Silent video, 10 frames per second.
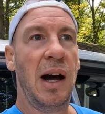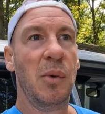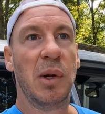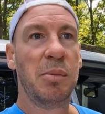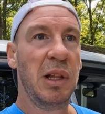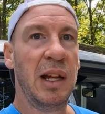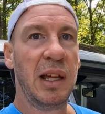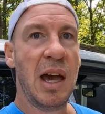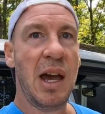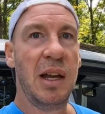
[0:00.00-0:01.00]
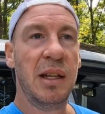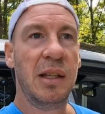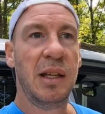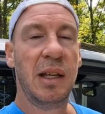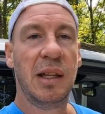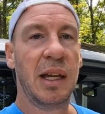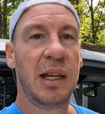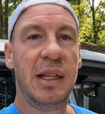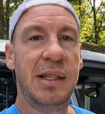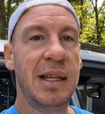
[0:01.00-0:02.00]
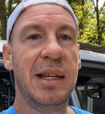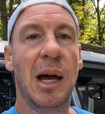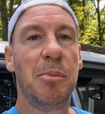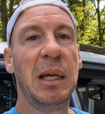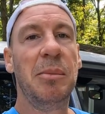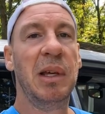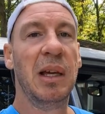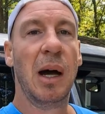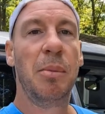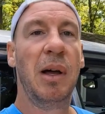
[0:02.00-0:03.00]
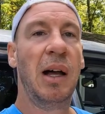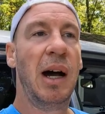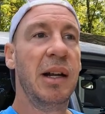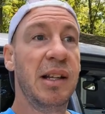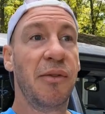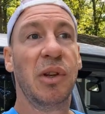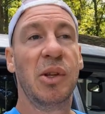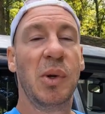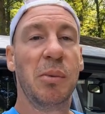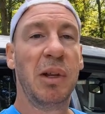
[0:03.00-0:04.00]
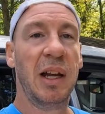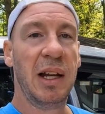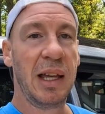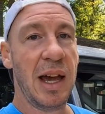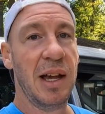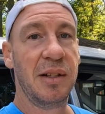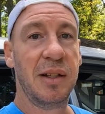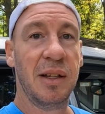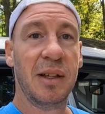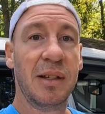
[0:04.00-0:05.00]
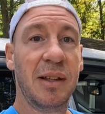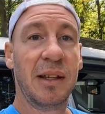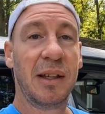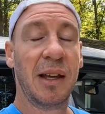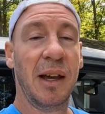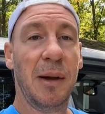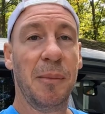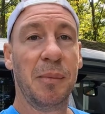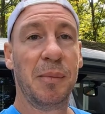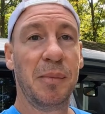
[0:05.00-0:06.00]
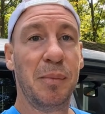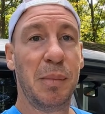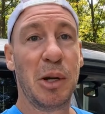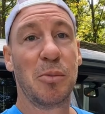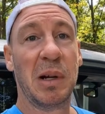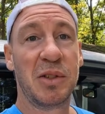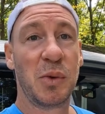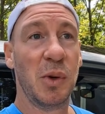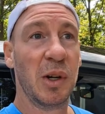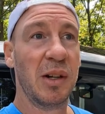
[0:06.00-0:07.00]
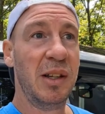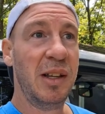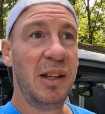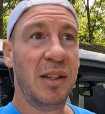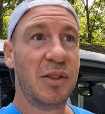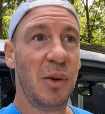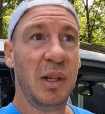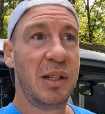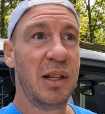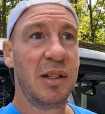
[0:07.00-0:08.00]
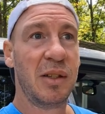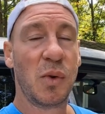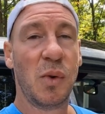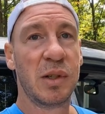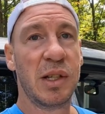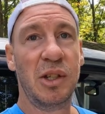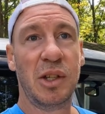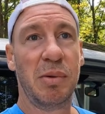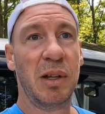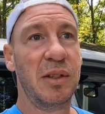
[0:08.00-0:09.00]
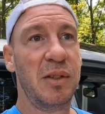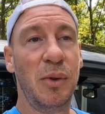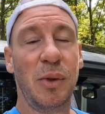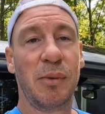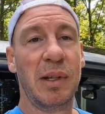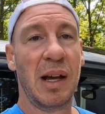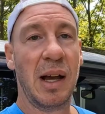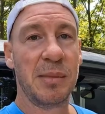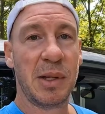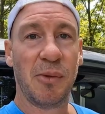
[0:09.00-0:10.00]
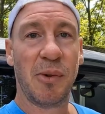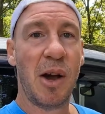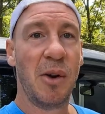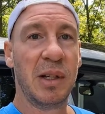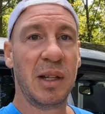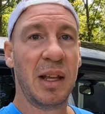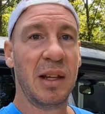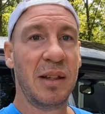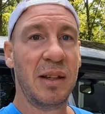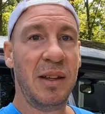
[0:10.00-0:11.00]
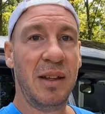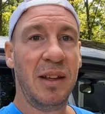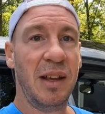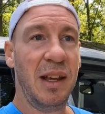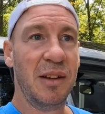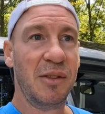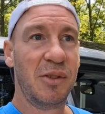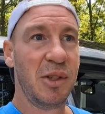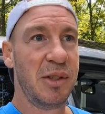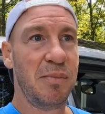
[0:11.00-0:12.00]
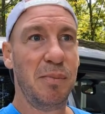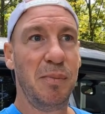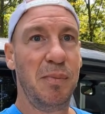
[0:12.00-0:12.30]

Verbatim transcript: I want to play it again. It, like it did not beat me up. I definitely want to play it again to um, better my score. So it, it's a course that you could play two, three times in a row and, and, and just